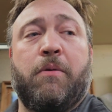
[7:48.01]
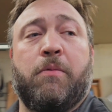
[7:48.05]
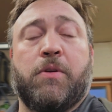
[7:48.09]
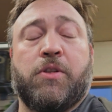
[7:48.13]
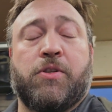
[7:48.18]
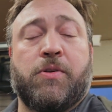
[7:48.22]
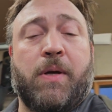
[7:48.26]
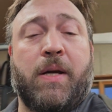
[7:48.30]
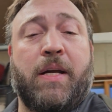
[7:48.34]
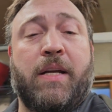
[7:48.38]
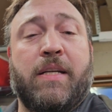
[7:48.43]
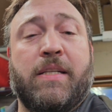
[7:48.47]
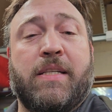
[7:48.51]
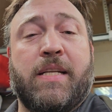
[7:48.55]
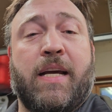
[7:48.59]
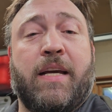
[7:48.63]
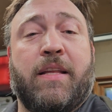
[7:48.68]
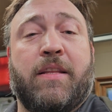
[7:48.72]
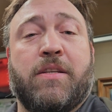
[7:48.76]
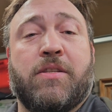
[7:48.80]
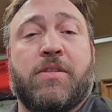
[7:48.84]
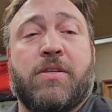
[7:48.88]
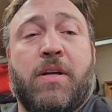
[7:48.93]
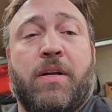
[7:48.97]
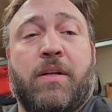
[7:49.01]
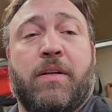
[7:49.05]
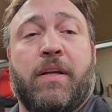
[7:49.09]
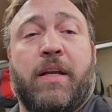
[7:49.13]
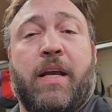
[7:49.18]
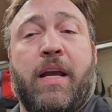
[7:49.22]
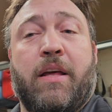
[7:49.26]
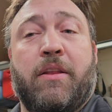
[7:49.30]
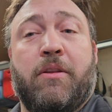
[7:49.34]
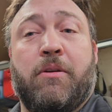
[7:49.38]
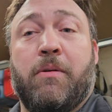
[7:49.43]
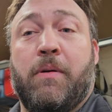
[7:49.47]
We're trying to tie this all
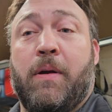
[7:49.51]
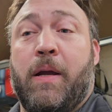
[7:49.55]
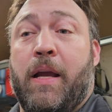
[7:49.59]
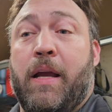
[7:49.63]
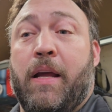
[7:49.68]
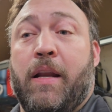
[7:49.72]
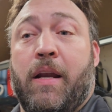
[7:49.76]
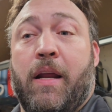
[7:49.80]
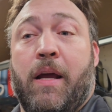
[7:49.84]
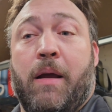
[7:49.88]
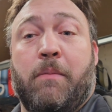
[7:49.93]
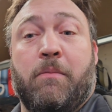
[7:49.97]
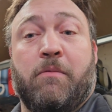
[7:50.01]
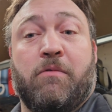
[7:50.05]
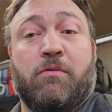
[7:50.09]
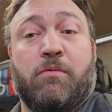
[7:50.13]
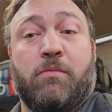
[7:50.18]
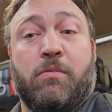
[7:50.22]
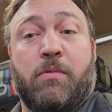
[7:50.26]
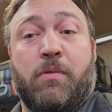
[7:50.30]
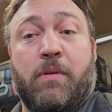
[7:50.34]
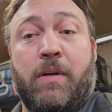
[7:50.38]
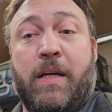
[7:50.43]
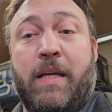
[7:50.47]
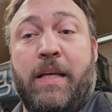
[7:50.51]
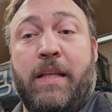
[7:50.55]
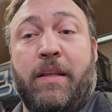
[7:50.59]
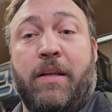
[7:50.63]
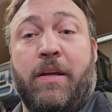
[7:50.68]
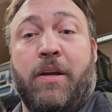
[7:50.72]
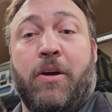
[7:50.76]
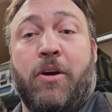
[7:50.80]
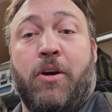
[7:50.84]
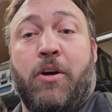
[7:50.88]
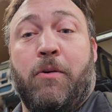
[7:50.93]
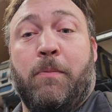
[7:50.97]
together, and I'm
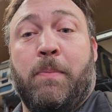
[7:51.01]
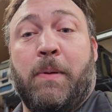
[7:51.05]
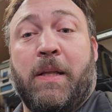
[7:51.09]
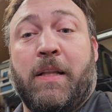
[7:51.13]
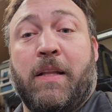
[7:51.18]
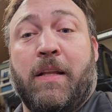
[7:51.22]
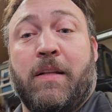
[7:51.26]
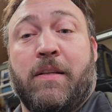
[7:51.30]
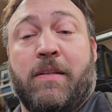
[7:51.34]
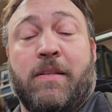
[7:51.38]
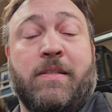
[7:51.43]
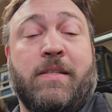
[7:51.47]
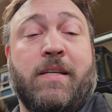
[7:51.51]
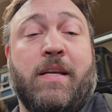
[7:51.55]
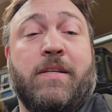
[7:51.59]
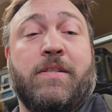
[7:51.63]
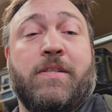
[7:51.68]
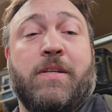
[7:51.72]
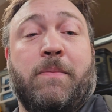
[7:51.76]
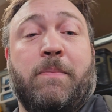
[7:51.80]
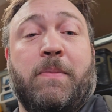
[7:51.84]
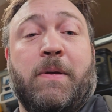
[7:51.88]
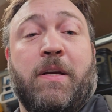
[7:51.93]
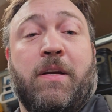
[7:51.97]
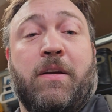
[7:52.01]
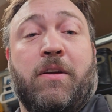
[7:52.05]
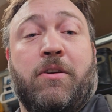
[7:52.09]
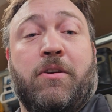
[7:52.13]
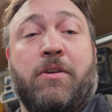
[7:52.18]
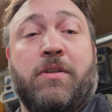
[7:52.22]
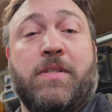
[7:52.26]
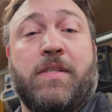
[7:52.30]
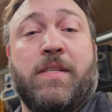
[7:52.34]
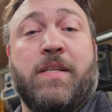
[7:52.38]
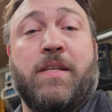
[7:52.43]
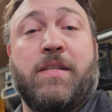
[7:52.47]
really hoping that this ends up being a
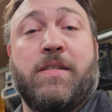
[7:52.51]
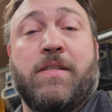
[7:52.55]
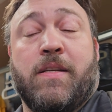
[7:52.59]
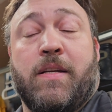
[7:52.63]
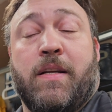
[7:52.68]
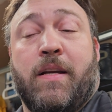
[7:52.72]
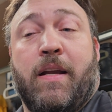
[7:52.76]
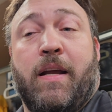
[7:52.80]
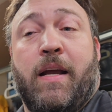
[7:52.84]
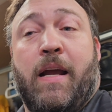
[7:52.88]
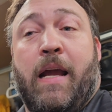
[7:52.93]
good season.